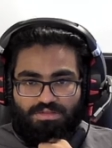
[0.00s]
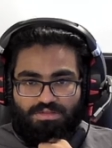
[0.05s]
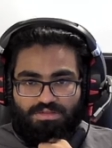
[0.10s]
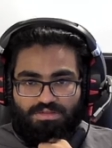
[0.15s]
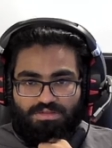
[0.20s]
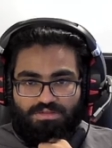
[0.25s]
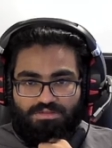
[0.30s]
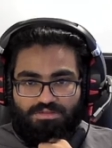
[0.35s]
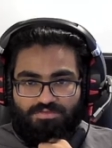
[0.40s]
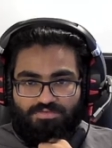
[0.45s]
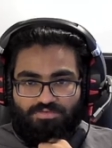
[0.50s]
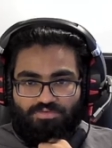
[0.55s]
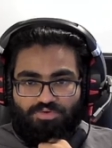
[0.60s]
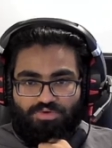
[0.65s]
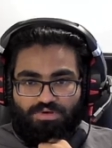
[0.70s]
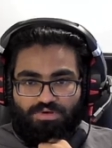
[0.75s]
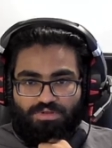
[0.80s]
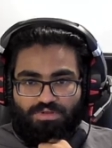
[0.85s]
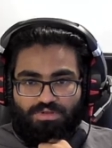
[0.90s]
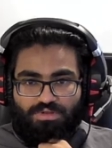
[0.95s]
It's a
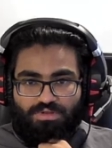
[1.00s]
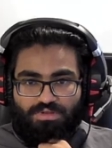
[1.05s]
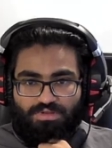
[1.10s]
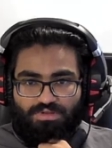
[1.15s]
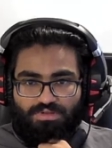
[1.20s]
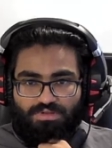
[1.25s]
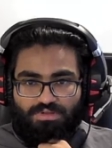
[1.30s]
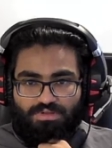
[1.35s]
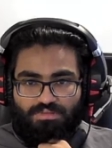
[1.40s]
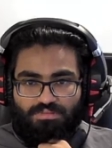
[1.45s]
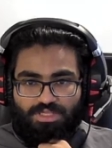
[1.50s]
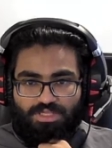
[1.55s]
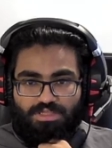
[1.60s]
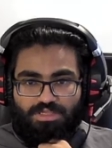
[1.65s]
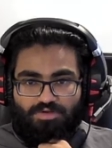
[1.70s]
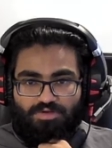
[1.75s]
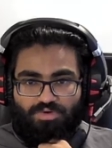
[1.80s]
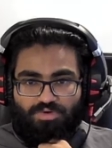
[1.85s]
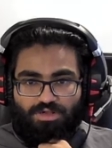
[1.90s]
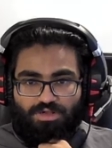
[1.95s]
fork. But
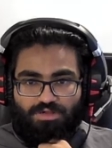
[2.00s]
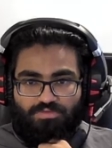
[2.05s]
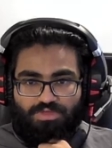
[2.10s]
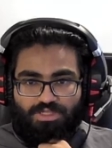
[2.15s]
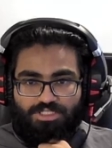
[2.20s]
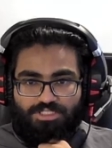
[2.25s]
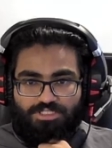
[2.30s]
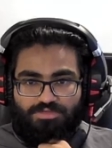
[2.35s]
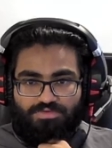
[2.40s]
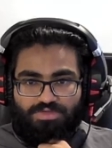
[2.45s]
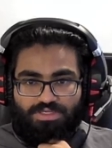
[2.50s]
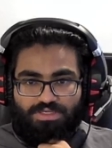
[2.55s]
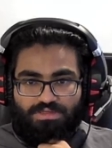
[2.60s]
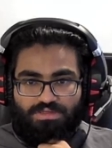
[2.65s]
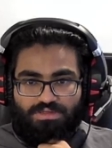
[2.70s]
then what are we achieving?